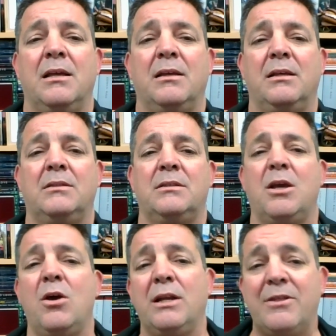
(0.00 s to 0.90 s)
It's the
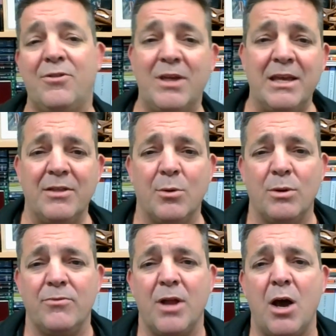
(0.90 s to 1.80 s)
only thing that
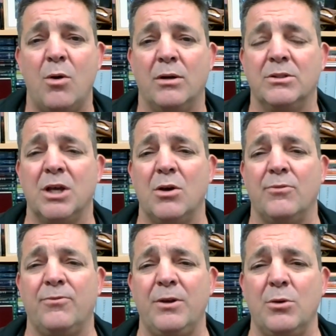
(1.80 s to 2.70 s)
we've known. So it
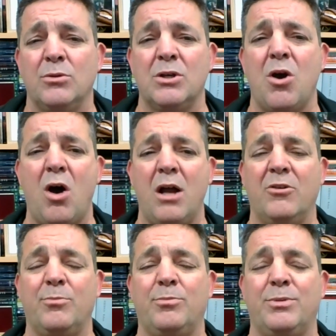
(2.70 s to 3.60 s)
feels kind
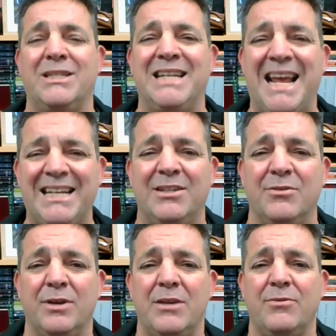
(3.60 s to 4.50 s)
of
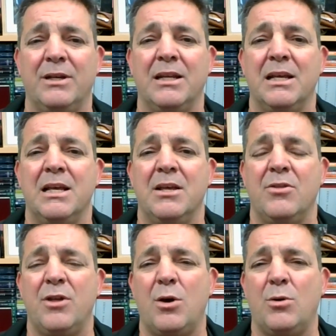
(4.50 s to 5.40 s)
protective, even
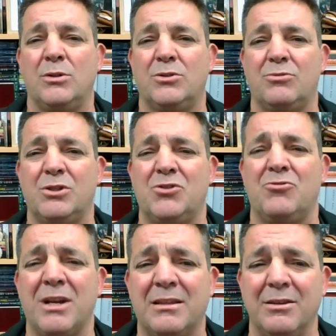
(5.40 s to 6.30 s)
though it's
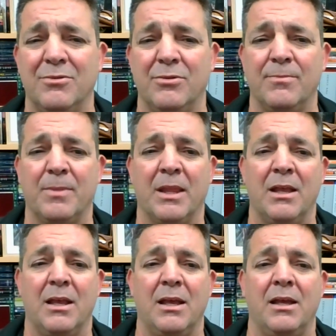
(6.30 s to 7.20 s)
restrictive.
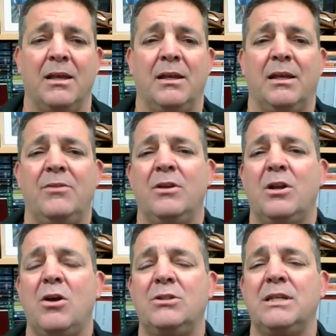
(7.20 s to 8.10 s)
In the
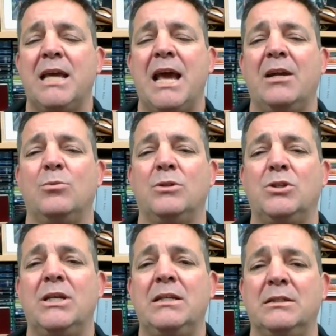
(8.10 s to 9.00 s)
close encounter with
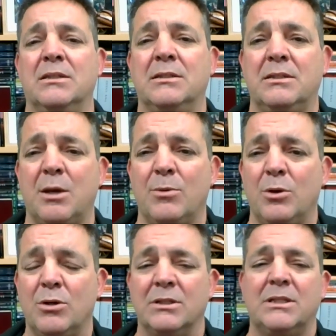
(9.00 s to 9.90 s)
Jesus that we
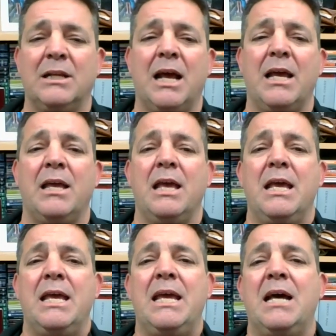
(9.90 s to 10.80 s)
look at today,
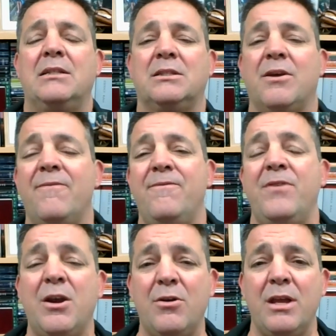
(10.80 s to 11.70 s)
he asks a
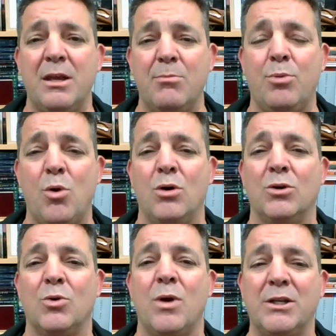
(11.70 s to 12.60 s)
very important
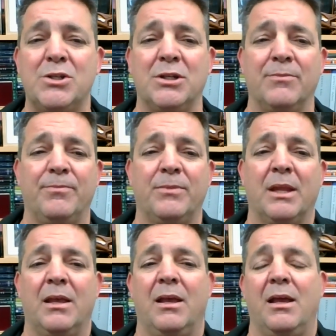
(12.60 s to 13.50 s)
question.
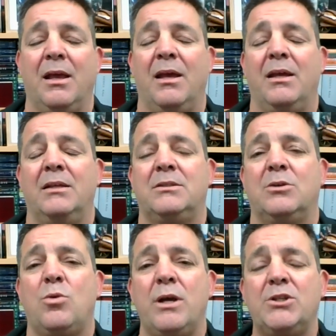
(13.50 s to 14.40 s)
It's a
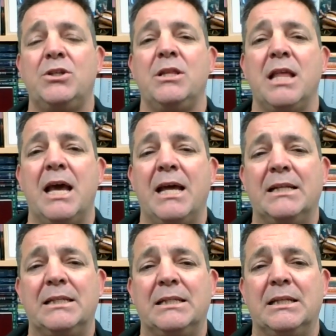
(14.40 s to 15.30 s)
question
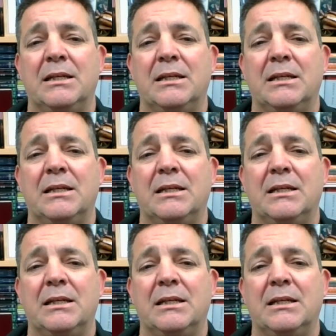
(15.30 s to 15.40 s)
that